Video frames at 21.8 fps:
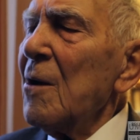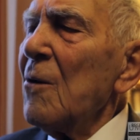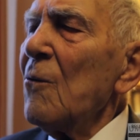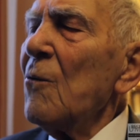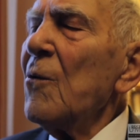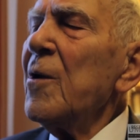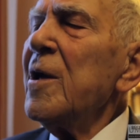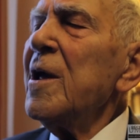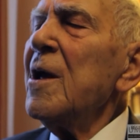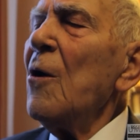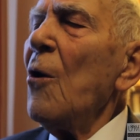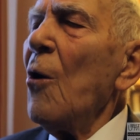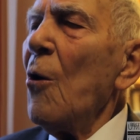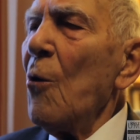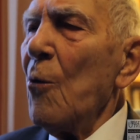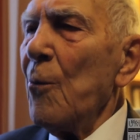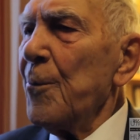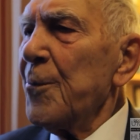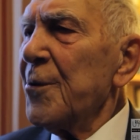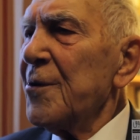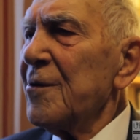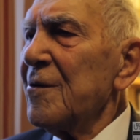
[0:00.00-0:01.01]
we
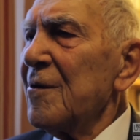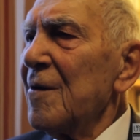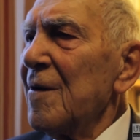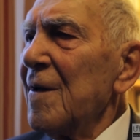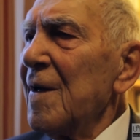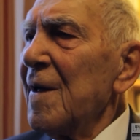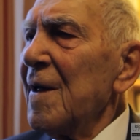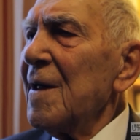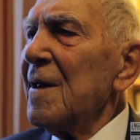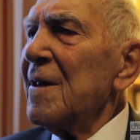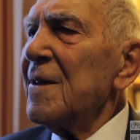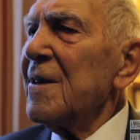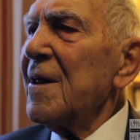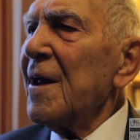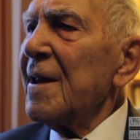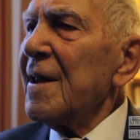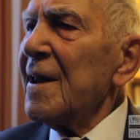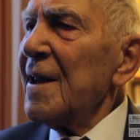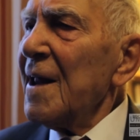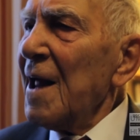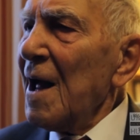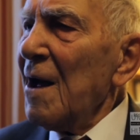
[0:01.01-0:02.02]
hoped
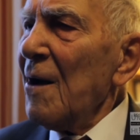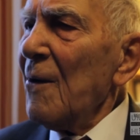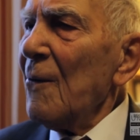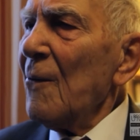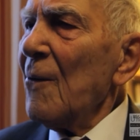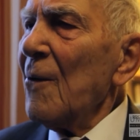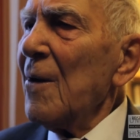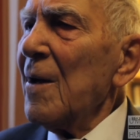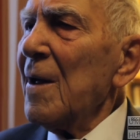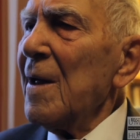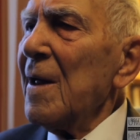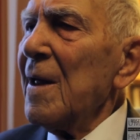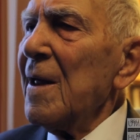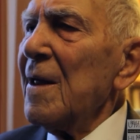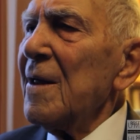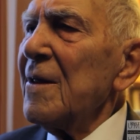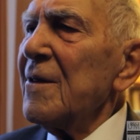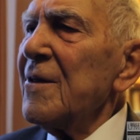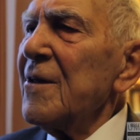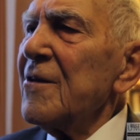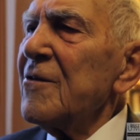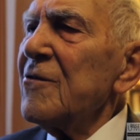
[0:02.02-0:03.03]
that now
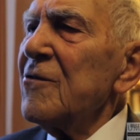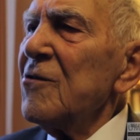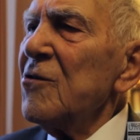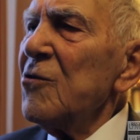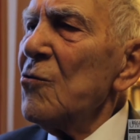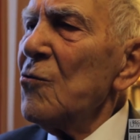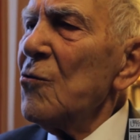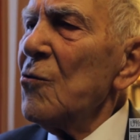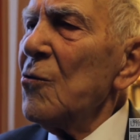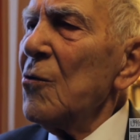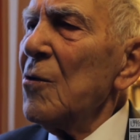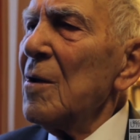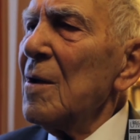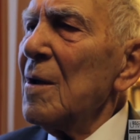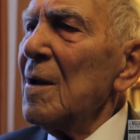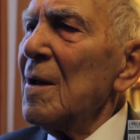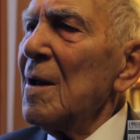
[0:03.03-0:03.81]
this new